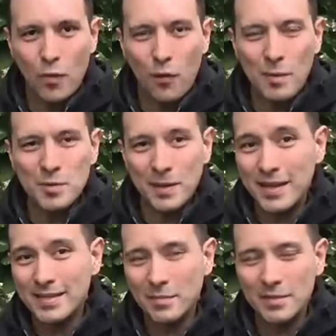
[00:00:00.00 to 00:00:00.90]
where I'm
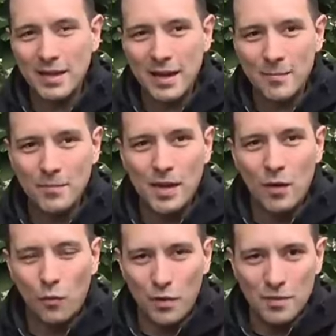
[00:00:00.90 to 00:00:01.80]
spending some time
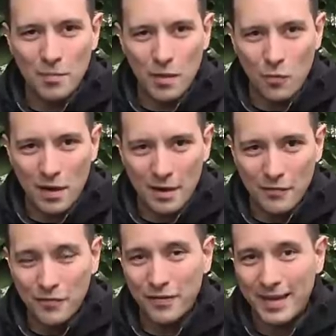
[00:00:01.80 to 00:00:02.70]
with my
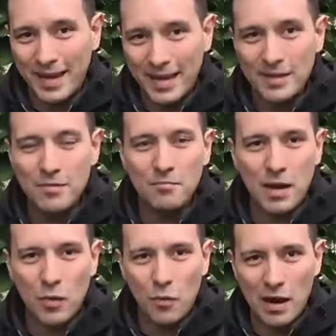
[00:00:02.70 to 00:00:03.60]
wife in
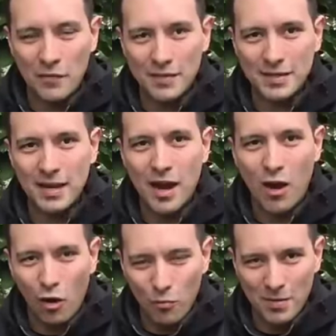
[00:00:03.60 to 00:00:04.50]
my wife's
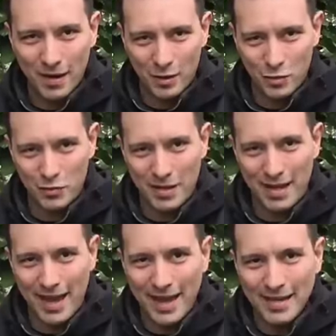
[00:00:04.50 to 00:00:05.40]
home
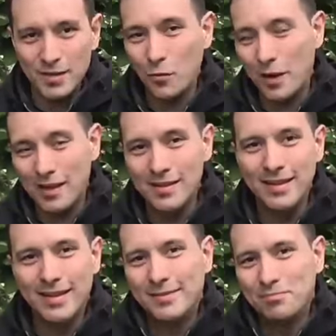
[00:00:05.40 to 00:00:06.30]
country. And well,
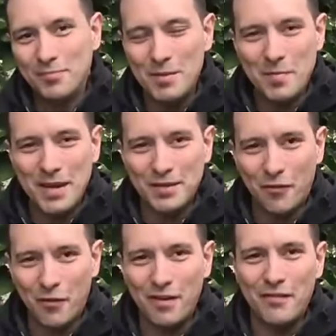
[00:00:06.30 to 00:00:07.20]
that makes
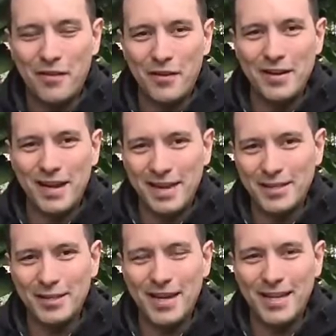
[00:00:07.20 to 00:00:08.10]
for a very
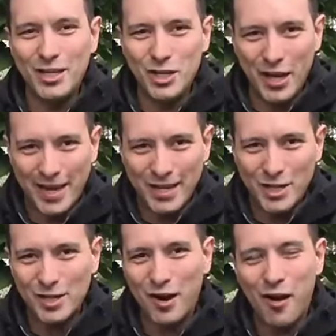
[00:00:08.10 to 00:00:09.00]
nice
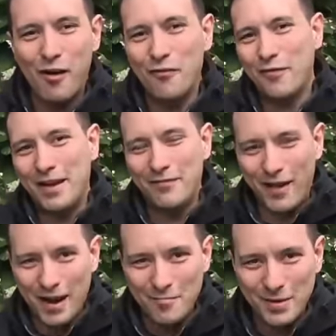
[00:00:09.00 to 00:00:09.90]
change of
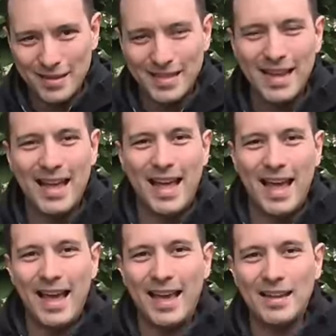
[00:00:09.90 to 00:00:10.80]
environment,
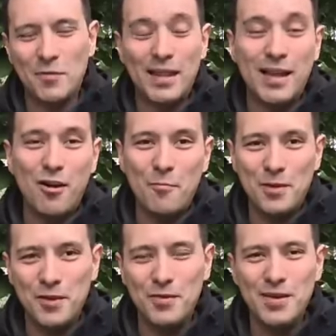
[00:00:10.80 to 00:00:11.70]
and well, I hope
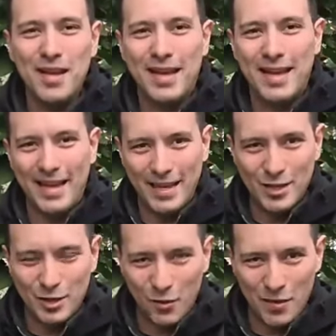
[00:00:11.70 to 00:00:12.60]
you
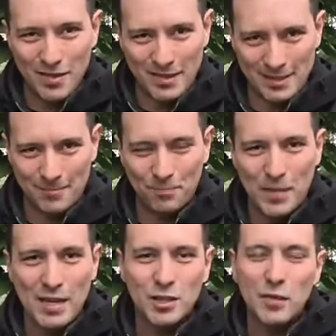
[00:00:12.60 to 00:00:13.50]
enjoy this.
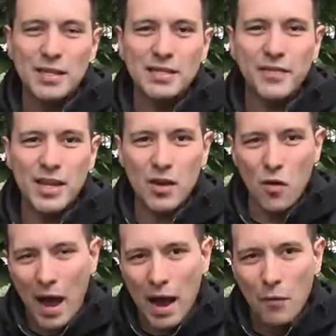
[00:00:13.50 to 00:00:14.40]
So in this
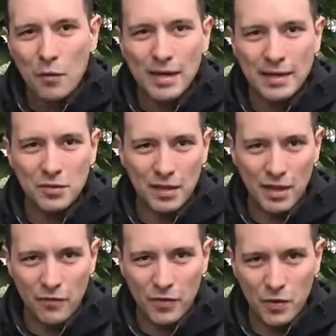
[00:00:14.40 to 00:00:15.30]
video, I would like to
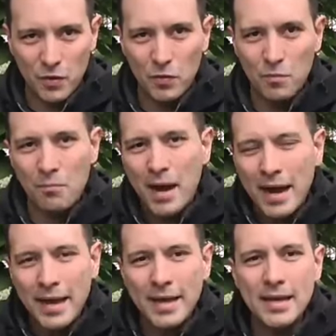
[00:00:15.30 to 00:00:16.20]
give you
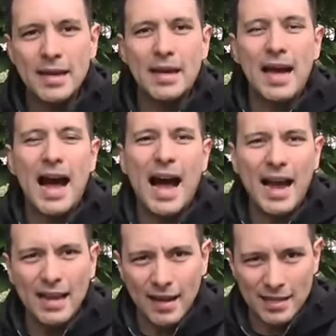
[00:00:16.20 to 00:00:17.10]
my
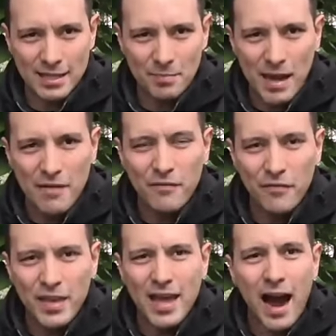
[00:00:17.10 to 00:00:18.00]
highlights, my
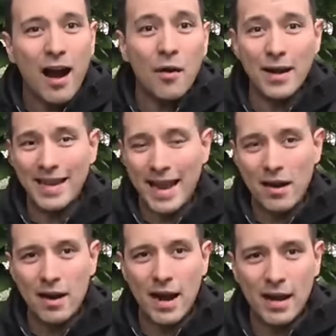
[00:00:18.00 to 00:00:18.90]
V R and A
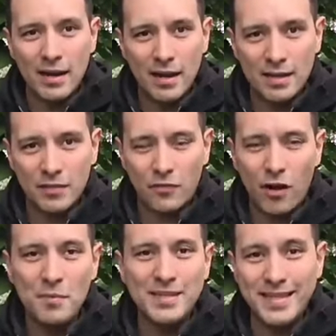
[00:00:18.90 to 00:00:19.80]
R highlights
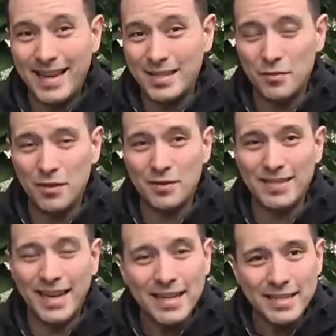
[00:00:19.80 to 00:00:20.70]
from C E S two
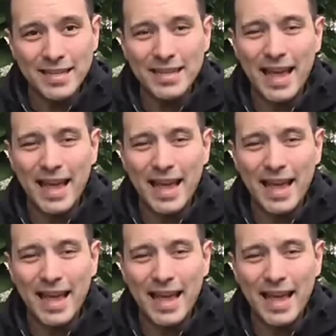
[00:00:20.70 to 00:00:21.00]
thousand nineteen.